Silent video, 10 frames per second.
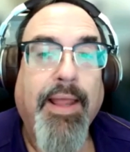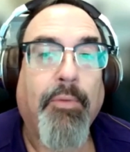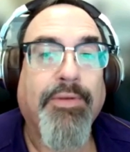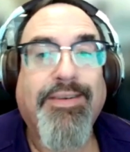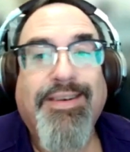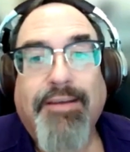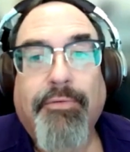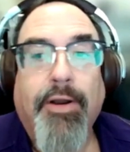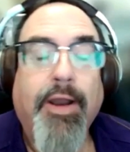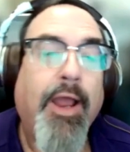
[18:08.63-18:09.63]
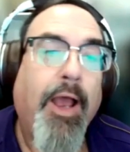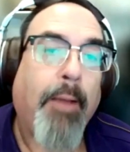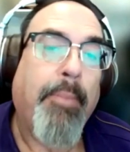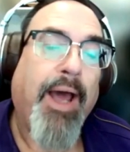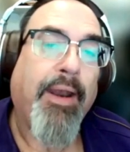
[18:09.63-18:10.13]
that was different
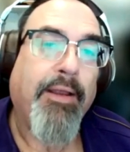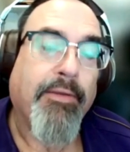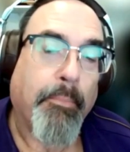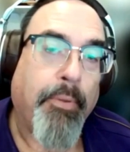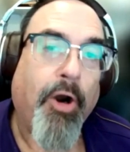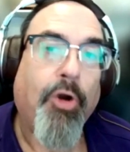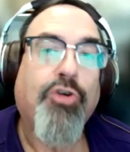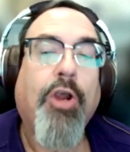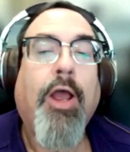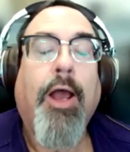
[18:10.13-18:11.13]
about his approach,